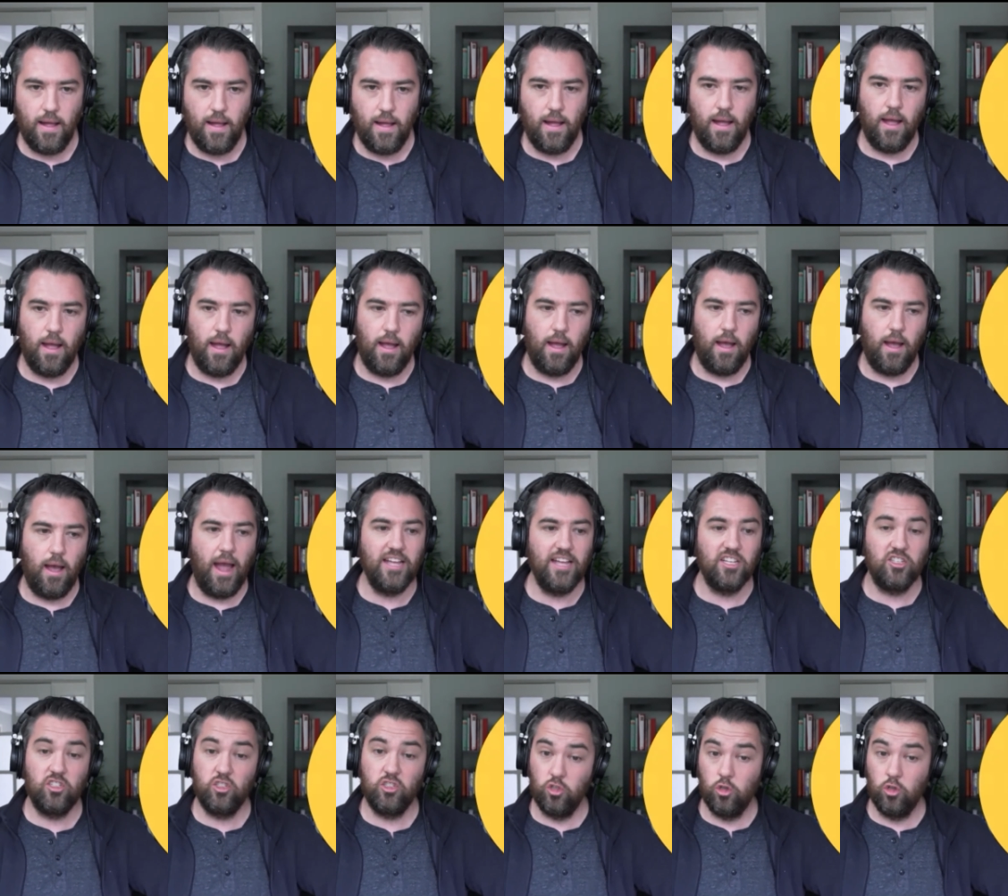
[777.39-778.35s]
Uh, I
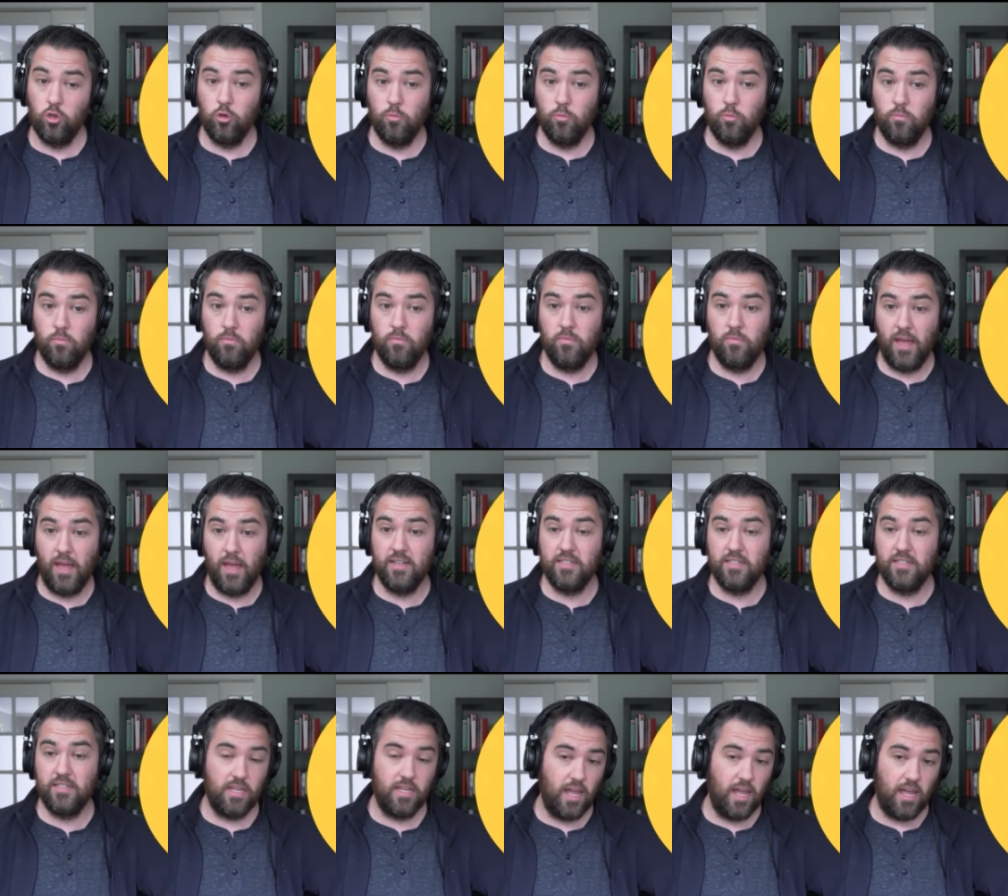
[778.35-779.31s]
assume that
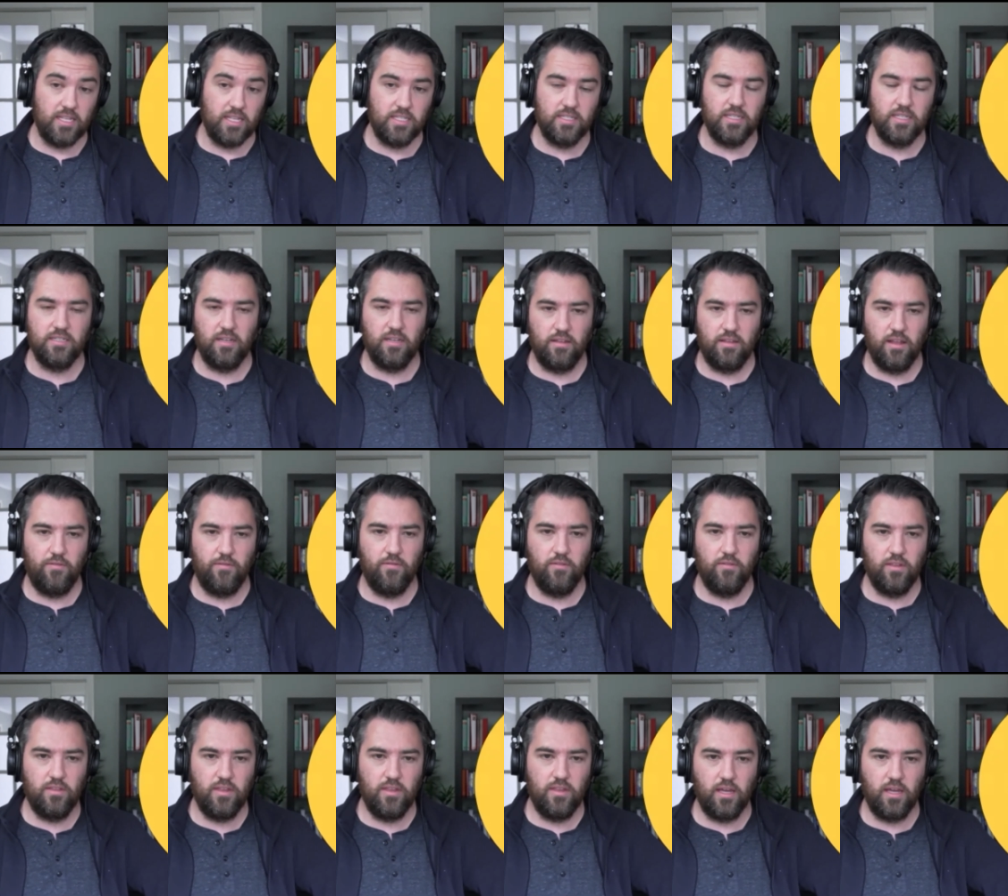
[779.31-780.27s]
is the case because I
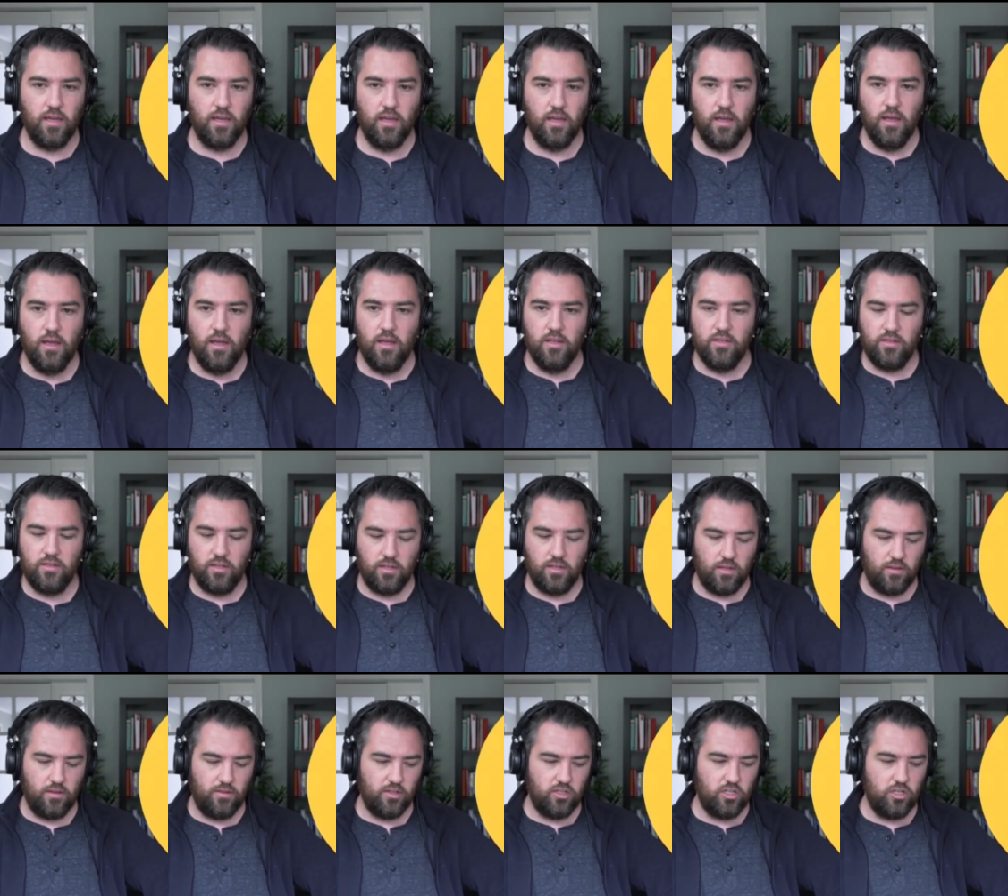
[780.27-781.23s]
definitely think
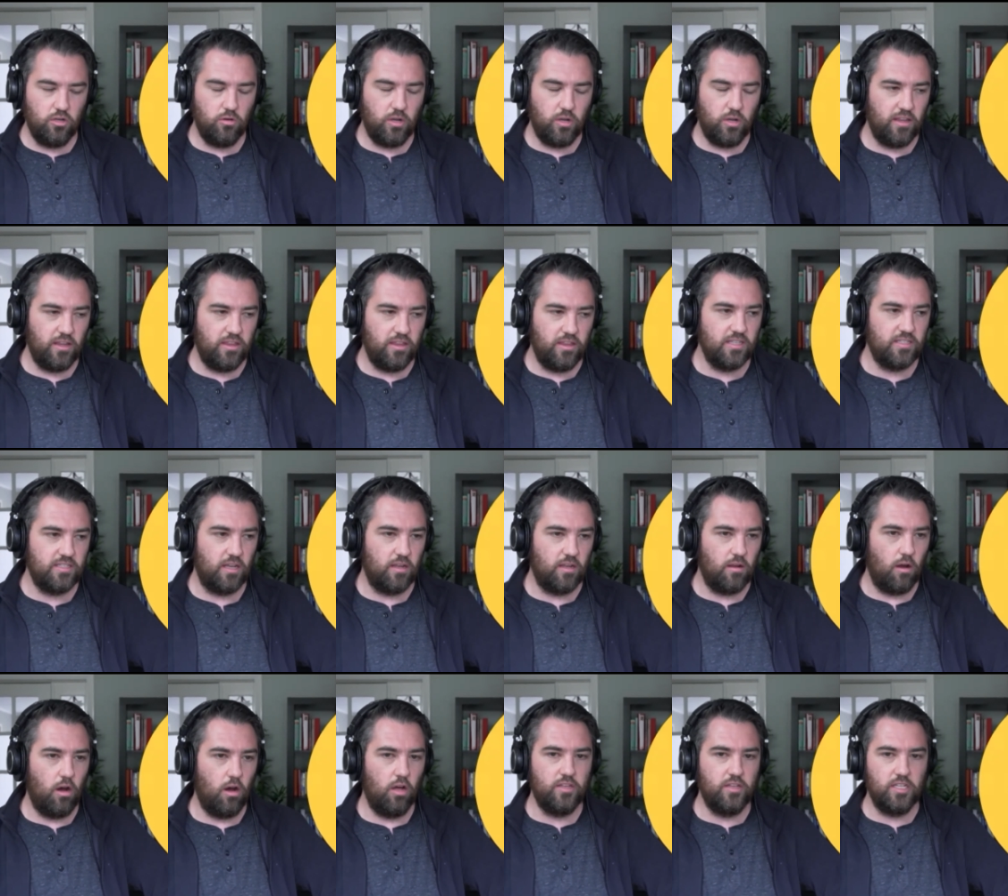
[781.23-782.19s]
the the two kind of things that
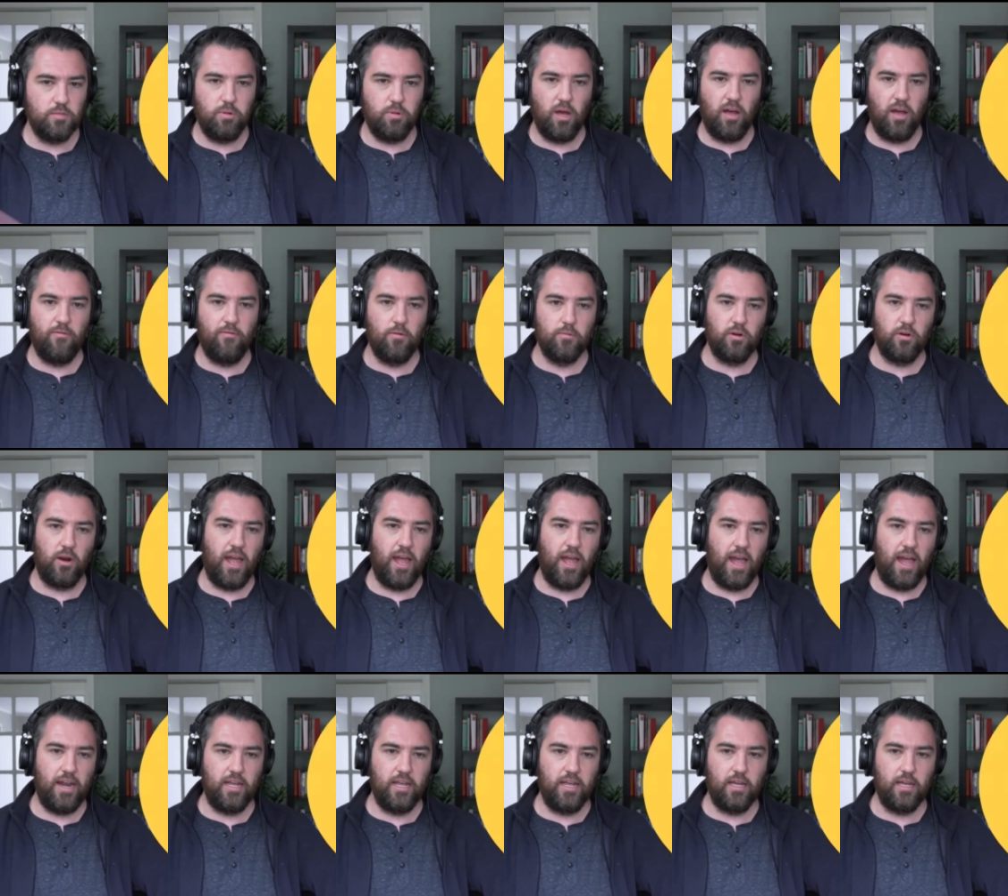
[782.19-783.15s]
all these platforms are
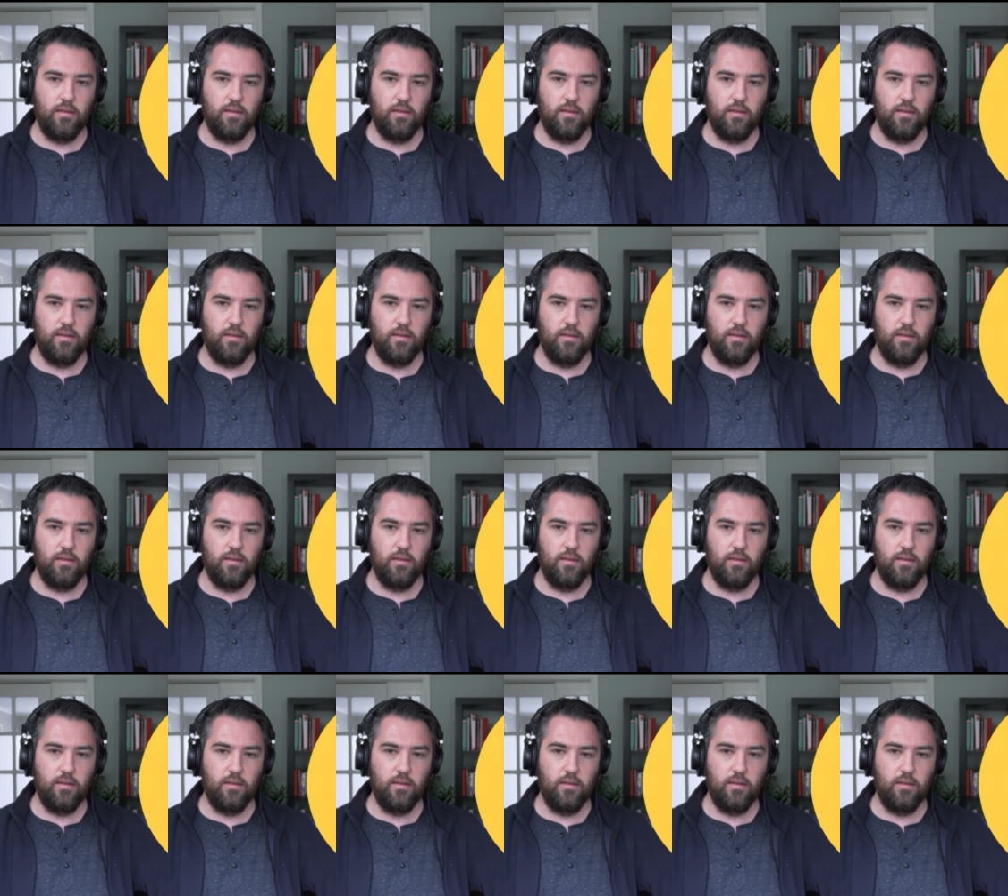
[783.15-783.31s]
adding